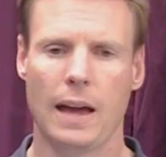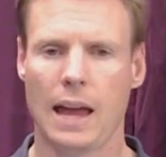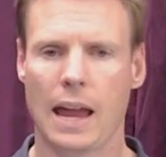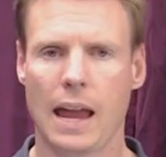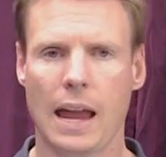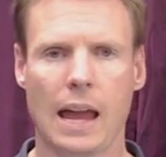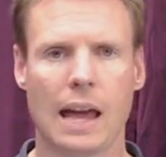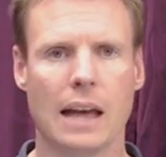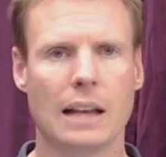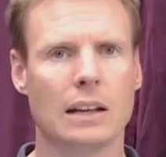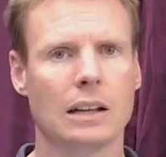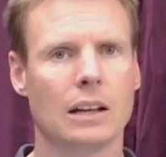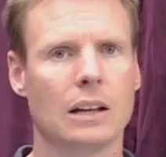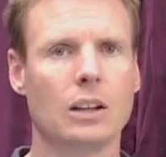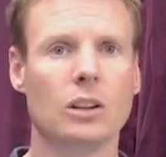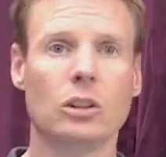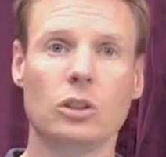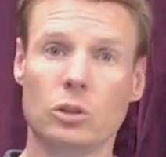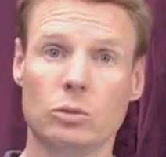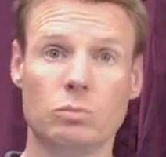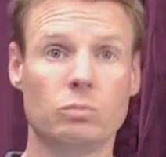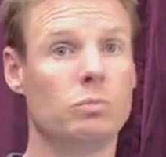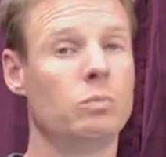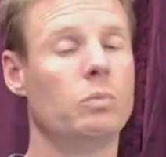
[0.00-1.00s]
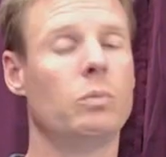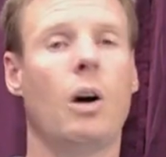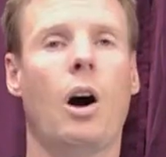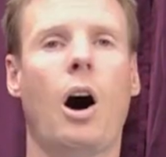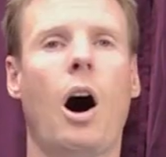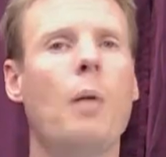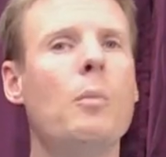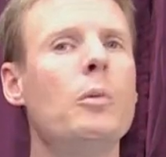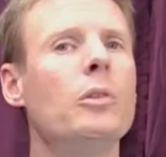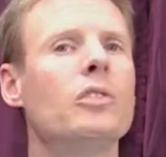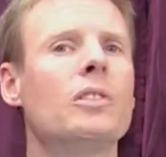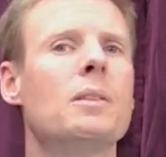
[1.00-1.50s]
And
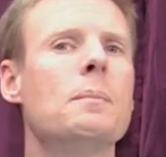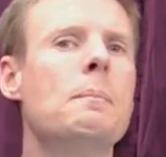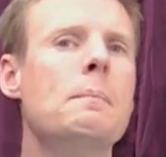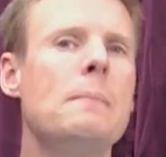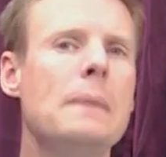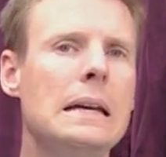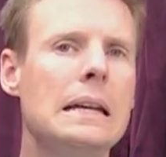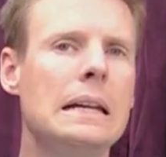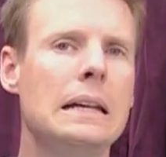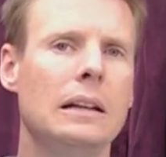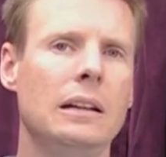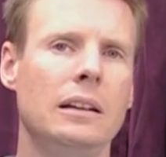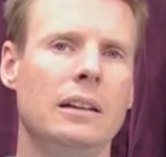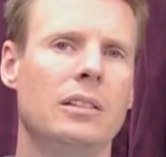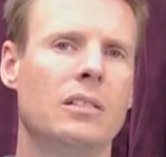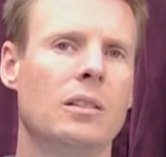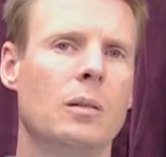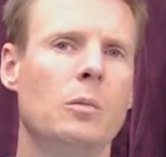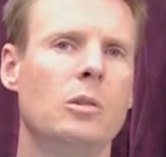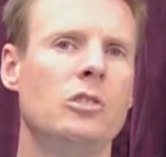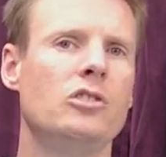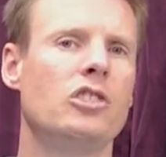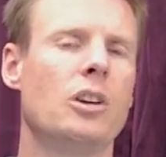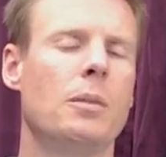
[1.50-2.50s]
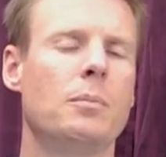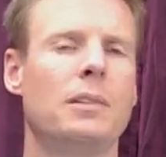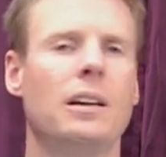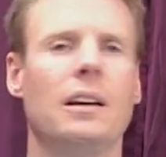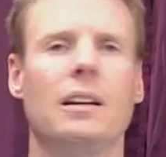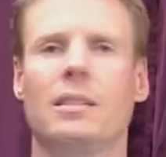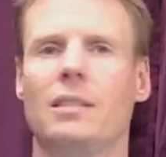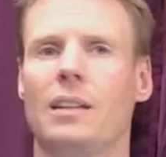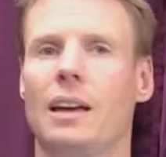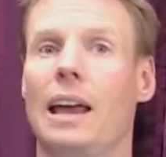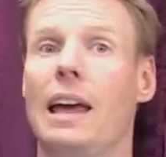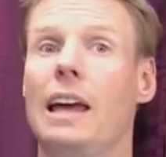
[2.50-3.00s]
almost immediately someone jumped in
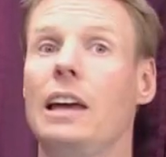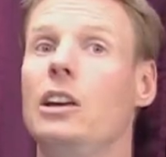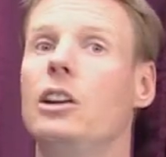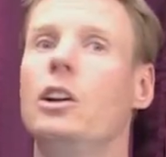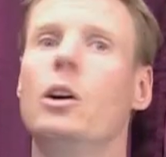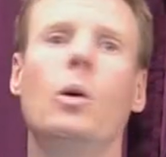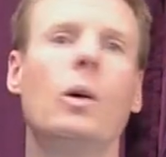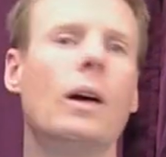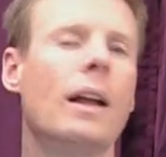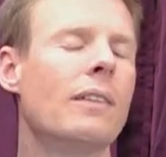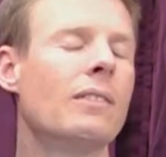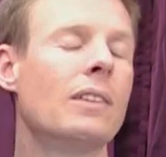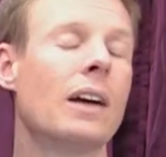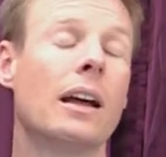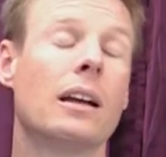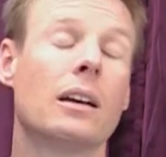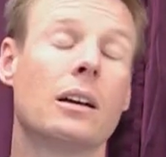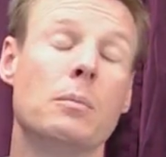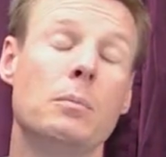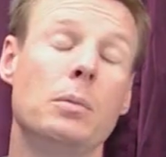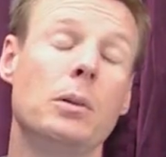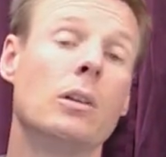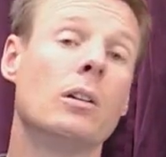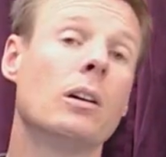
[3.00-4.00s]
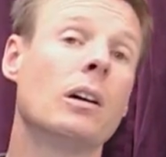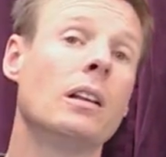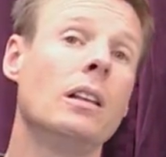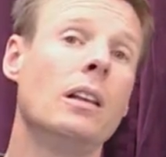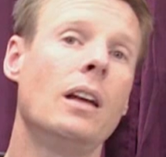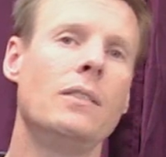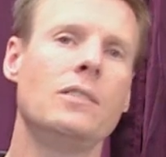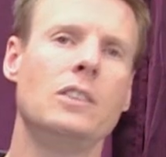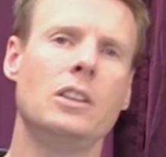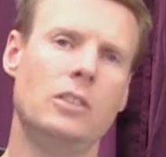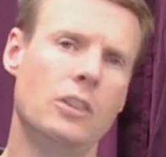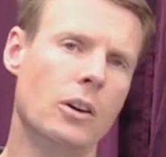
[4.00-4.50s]
and said, hey, you know what, I've got a computer, I'd
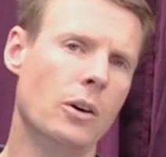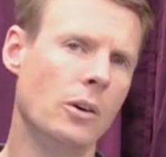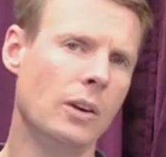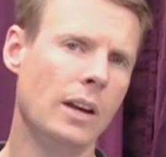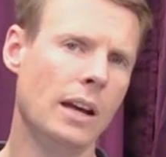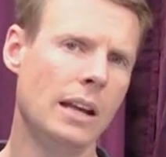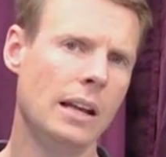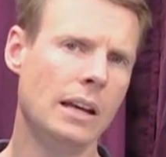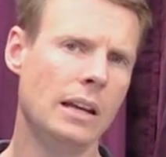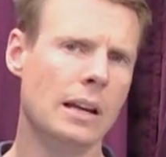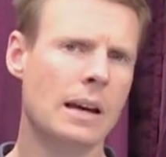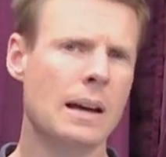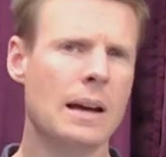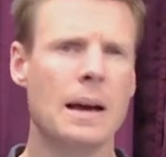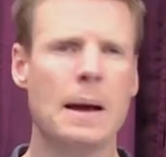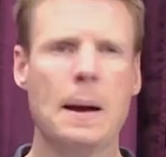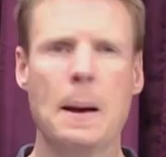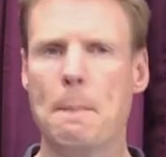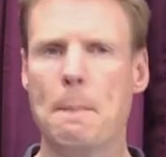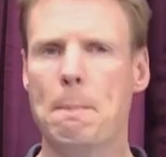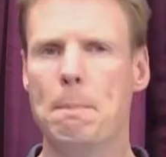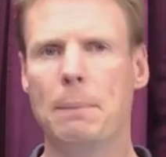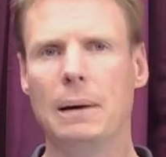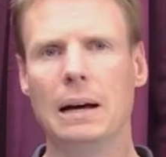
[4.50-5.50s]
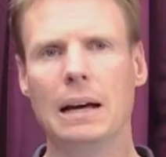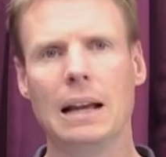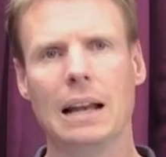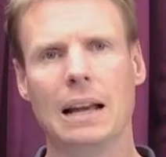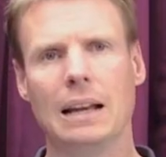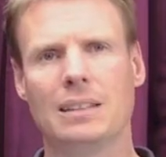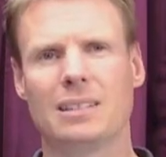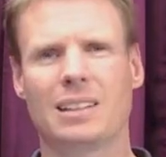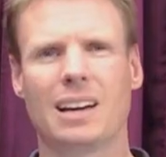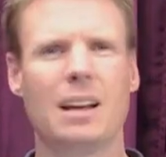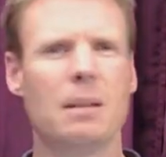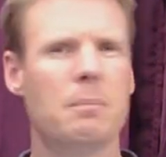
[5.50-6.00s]
love to donate it, but
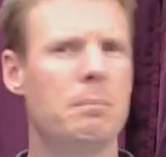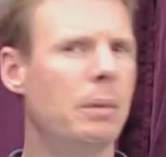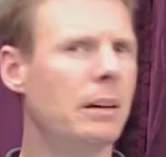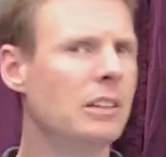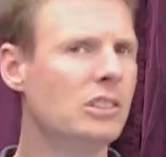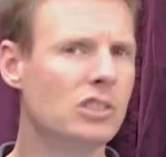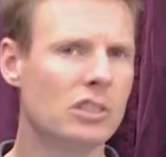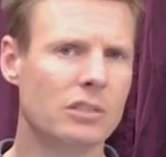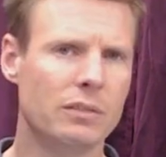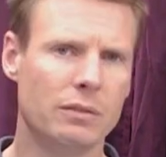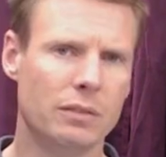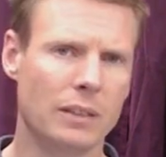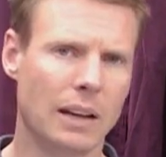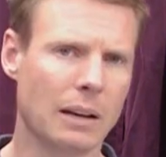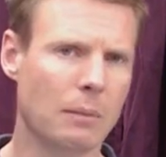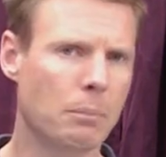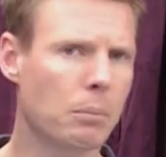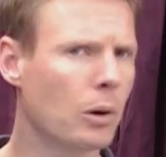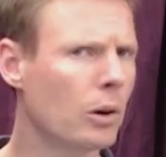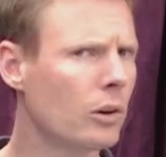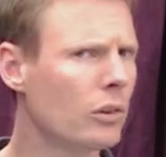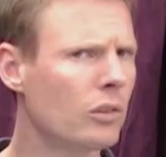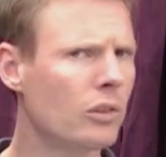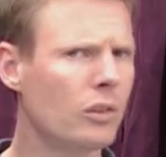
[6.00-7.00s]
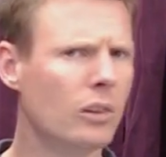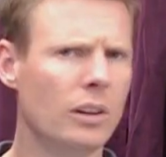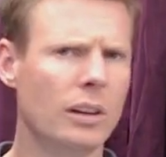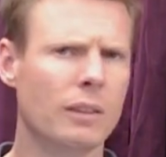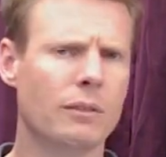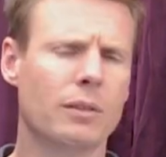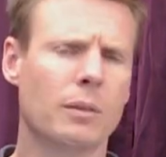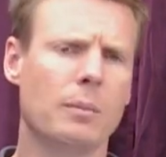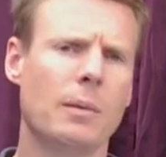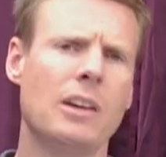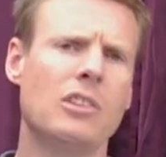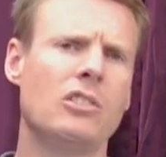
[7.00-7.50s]
it's got a bunch of personal
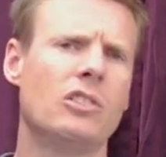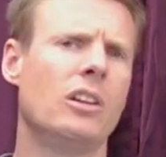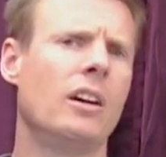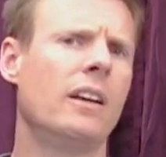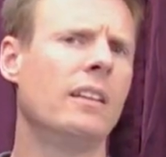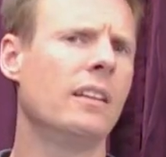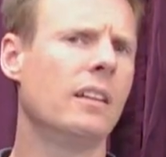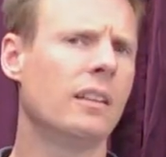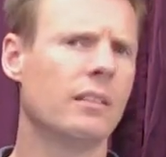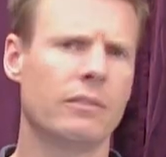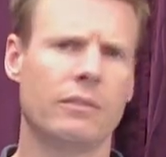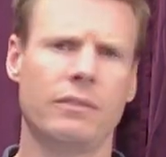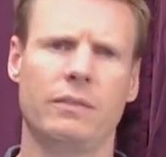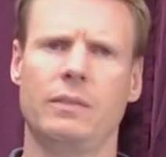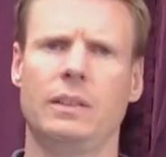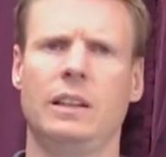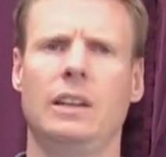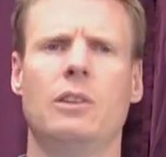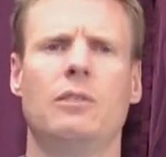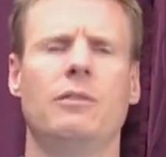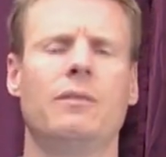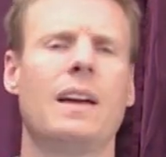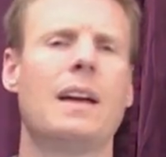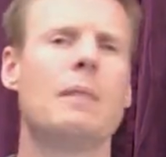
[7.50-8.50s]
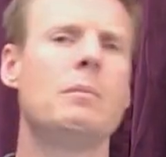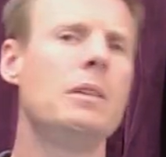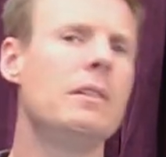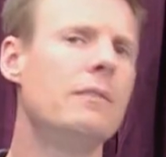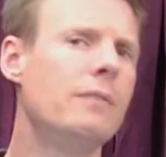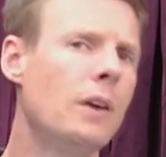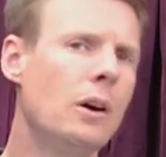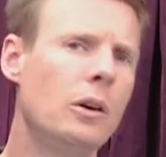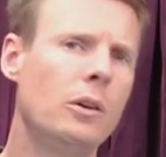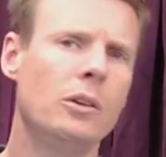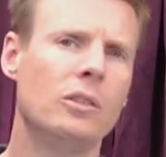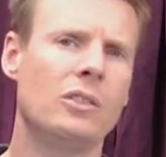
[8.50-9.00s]
information on there, family
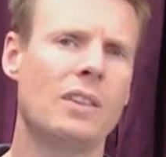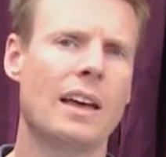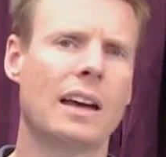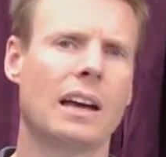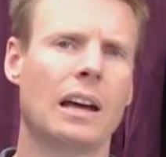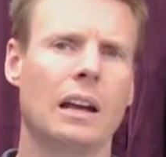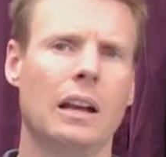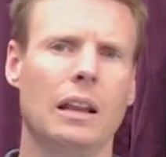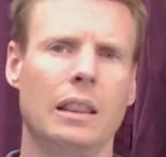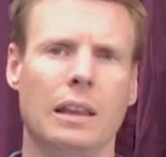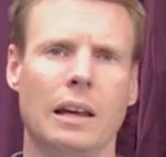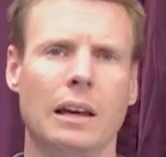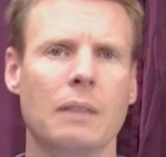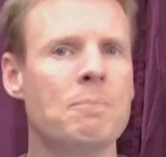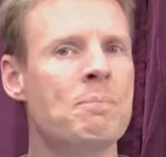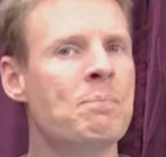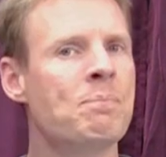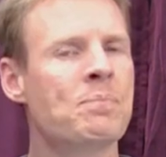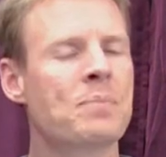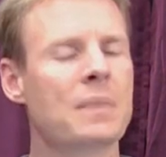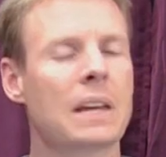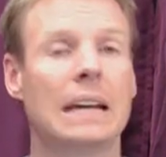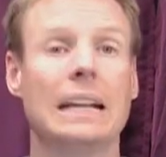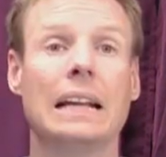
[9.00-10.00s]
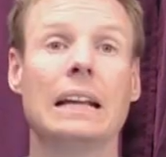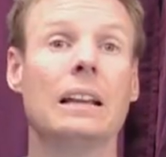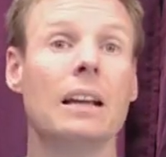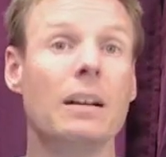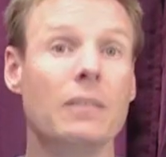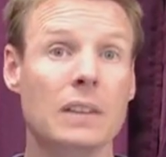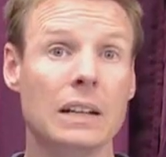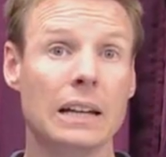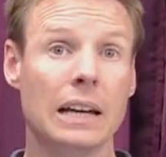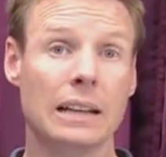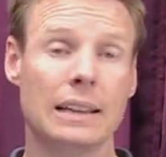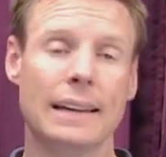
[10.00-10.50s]
photos, that kind of thing, and I'd
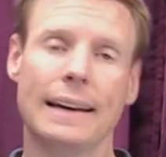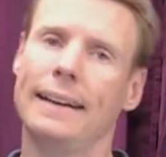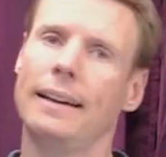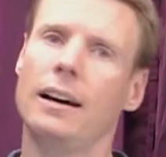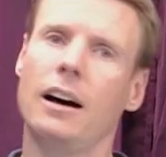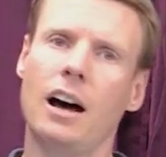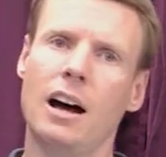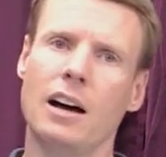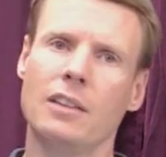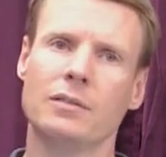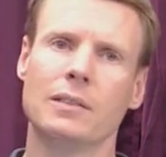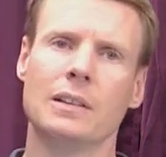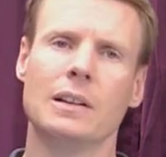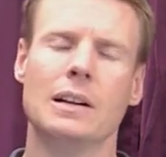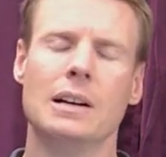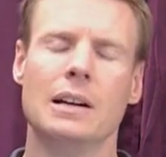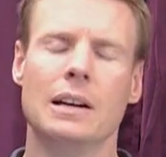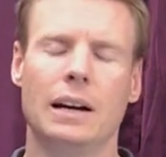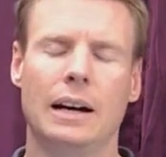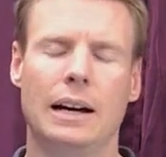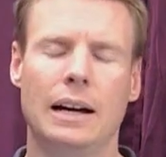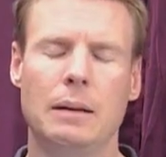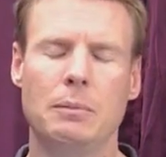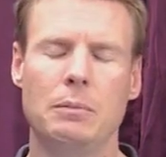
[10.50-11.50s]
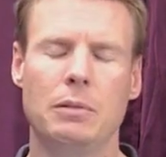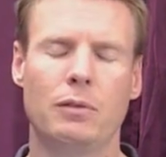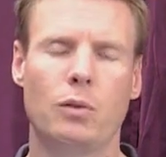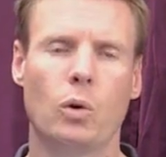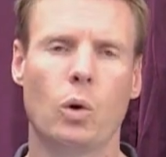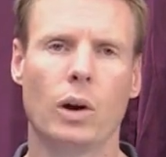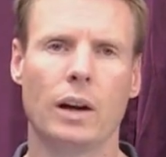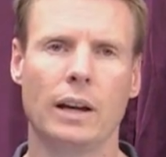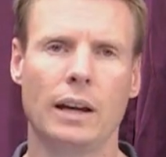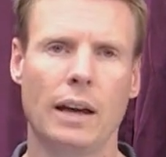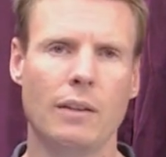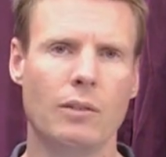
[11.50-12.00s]
love to get that off
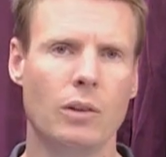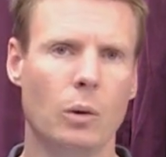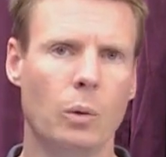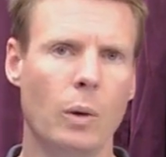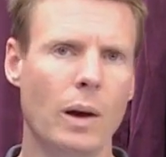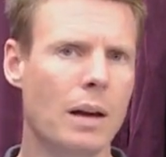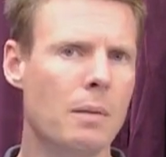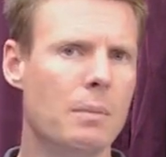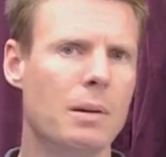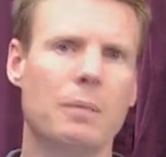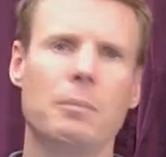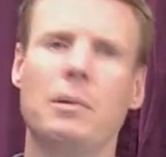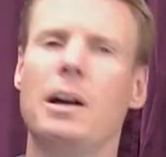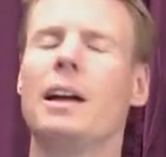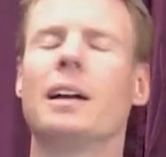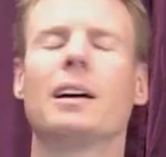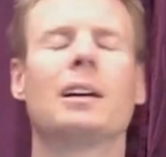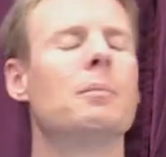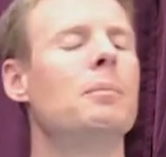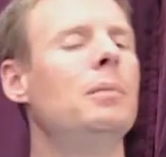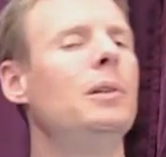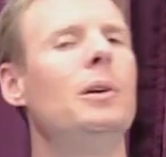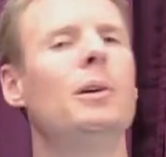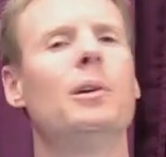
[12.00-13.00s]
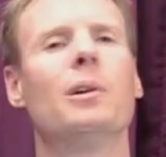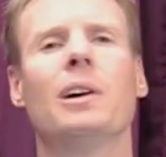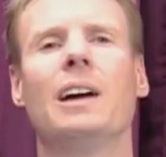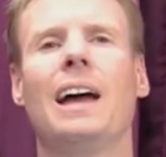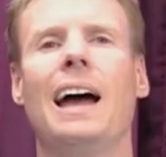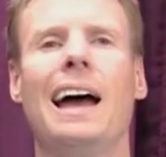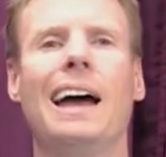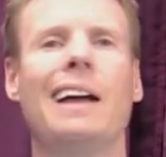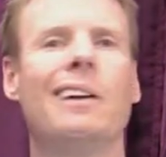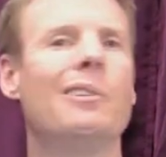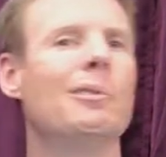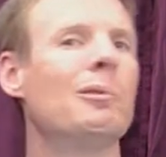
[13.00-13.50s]
before I gave it away, but I'm not a computer
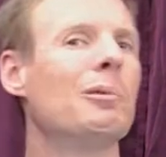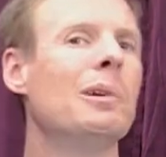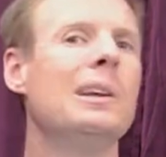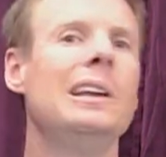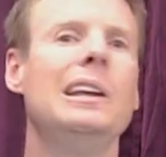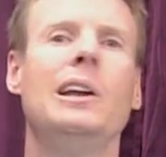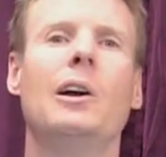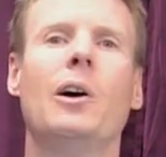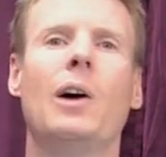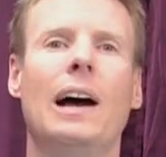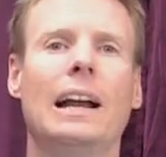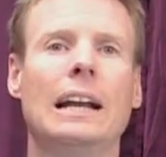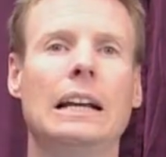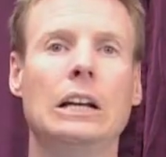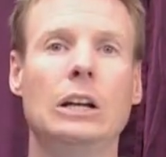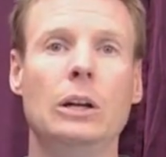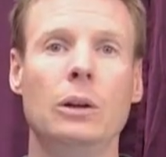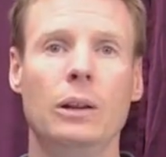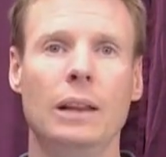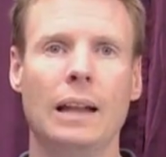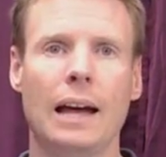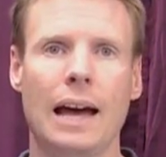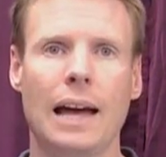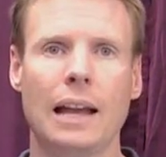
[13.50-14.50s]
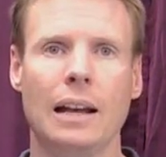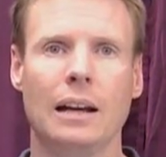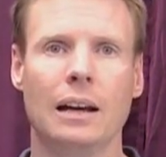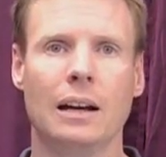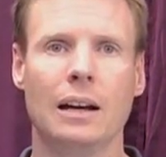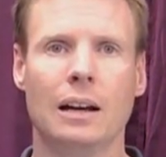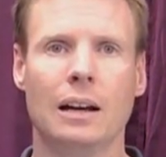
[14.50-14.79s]
guy, I don't really know how to do that.